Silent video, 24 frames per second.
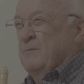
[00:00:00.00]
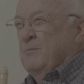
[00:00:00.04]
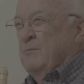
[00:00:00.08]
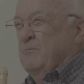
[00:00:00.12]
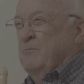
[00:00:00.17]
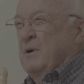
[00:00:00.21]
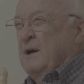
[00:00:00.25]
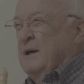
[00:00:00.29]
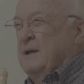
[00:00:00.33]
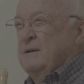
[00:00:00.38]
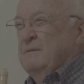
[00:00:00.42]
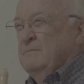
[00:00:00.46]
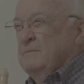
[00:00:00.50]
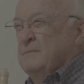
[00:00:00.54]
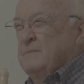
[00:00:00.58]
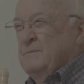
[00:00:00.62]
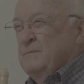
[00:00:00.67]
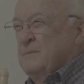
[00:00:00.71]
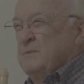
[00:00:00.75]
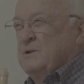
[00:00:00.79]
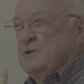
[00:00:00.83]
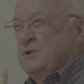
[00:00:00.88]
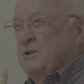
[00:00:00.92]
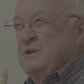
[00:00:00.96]
but
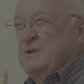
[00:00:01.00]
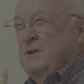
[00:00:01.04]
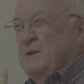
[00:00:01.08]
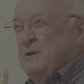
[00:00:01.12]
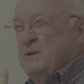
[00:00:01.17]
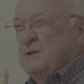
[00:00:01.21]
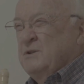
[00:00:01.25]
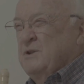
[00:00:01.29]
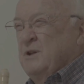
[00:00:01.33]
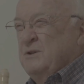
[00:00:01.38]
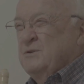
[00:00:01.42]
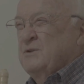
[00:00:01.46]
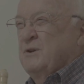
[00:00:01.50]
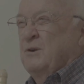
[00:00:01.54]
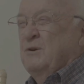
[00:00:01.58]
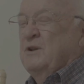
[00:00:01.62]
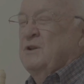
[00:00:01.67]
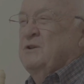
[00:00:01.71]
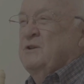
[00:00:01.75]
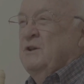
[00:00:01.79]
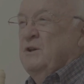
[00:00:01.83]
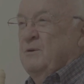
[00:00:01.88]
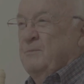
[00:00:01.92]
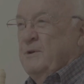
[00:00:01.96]
she's
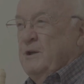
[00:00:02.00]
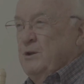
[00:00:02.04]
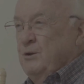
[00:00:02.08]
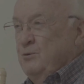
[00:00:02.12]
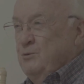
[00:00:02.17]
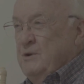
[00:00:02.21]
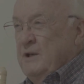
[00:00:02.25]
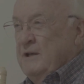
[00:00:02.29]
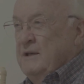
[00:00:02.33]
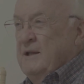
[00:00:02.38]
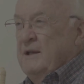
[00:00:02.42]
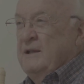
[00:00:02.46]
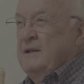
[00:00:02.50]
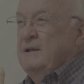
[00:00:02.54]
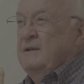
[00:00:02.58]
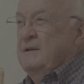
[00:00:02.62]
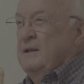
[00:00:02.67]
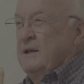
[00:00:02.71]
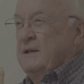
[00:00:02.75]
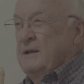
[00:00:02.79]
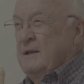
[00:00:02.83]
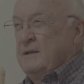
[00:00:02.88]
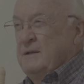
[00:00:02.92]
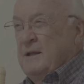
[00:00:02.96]
going to tell me who did
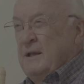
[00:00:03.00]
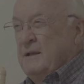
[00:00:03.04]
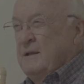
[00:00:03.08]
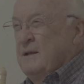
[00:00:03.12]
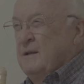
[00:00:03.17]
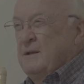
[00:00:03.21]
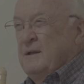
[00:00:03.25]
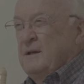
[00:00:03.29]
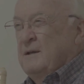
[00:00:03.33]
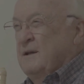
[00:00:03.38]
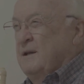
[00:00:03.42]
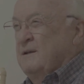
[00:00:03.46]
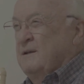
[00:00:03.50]
it, and